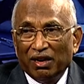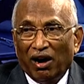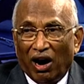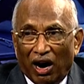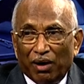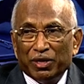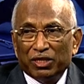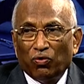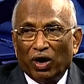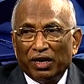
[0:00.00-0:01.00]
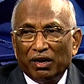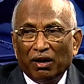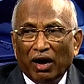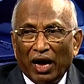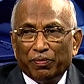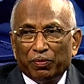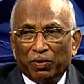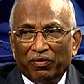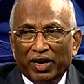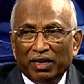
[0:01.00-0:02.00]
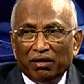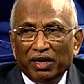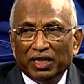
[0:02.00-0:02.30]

ARM is one IP provider,